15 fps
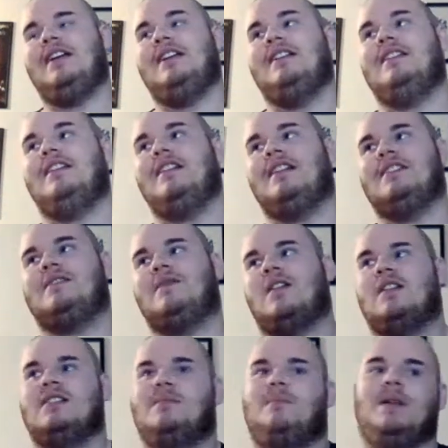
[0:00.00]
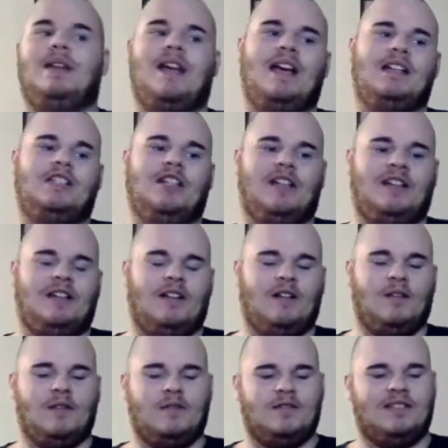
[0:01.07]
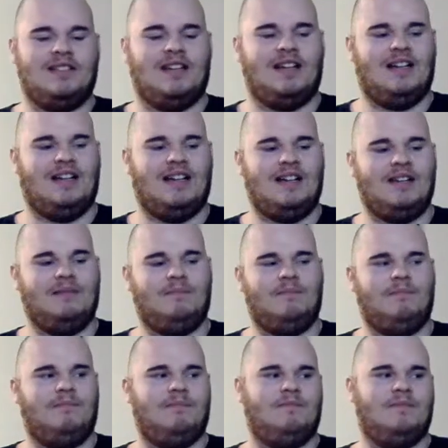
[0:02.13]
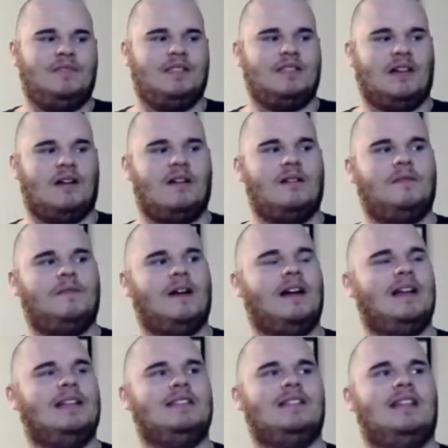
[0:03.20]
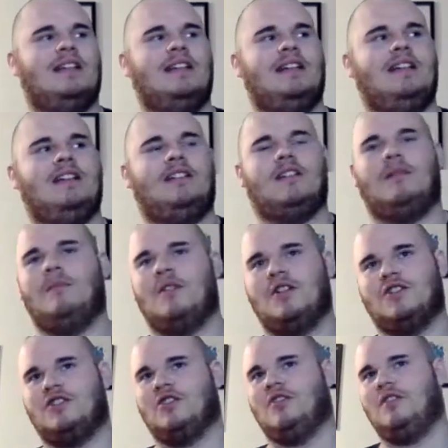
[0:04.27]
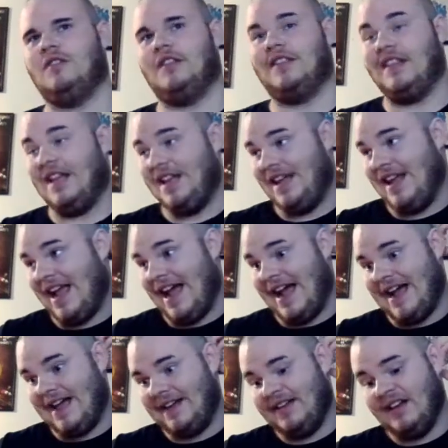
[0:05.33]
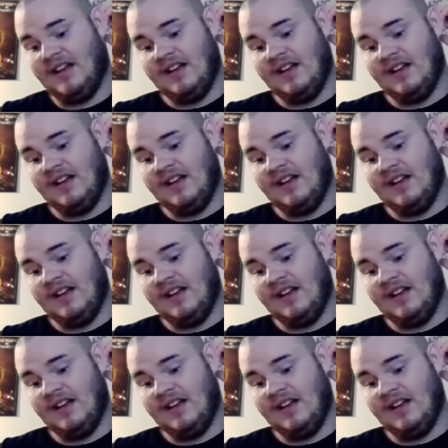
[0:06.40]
as far as Banagic goes, Star finds a commercial thing ad